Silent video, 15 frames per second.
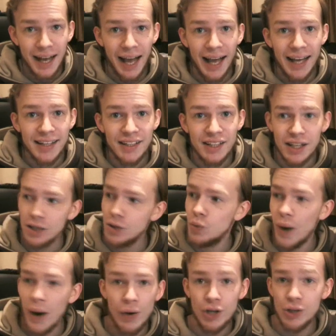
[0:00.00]
And
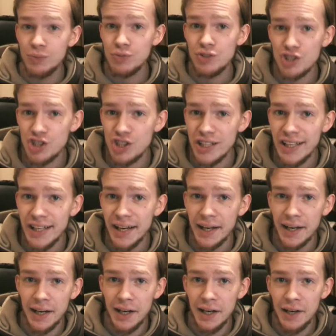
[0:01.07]
welcome to the